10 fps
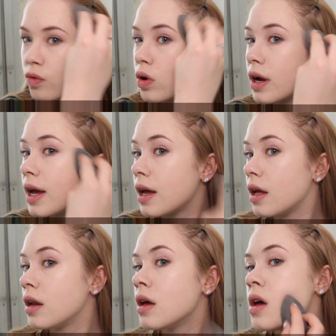
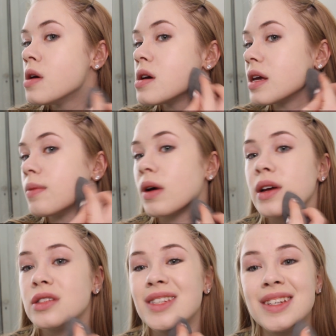forehead, in
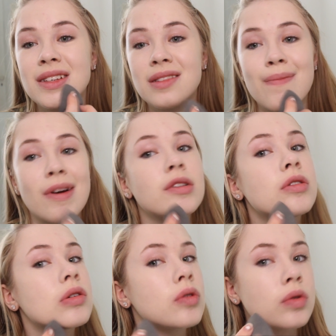my cheeks, in my
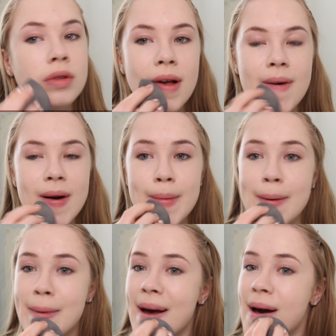nose, or on
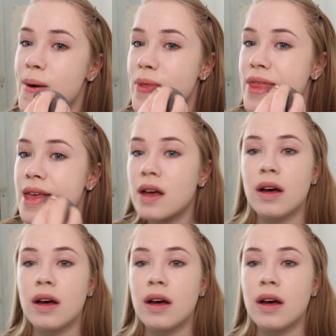my mouth.